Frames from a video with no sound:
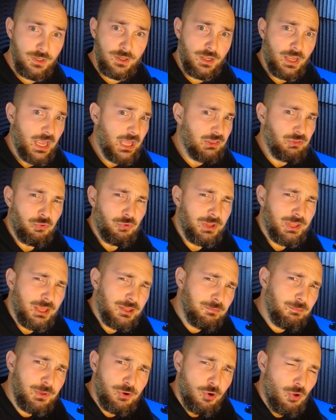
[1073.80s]
And don't
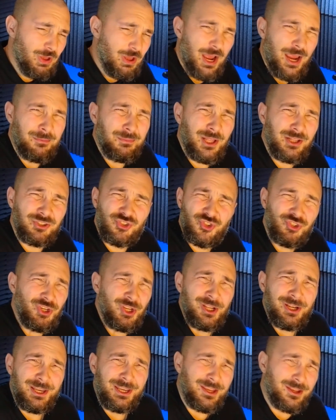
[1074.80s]
get me wrong, I'm not
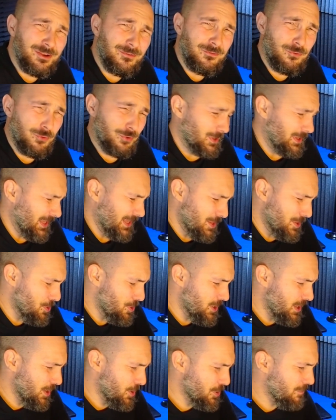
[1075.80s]
shilling for
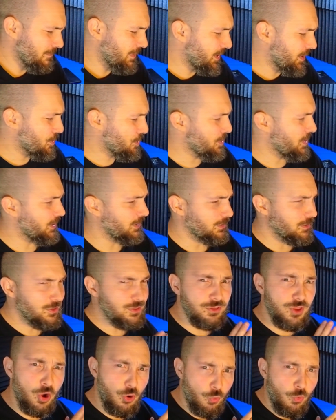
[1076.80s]
EasySMX. I
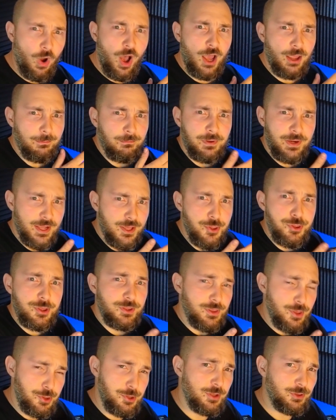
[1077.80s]
know I praised
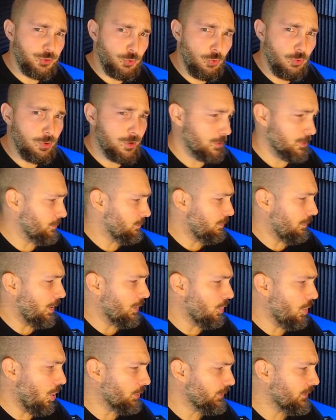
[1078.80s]
this controller a
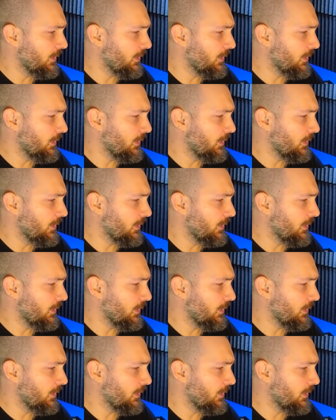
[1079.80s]
lot,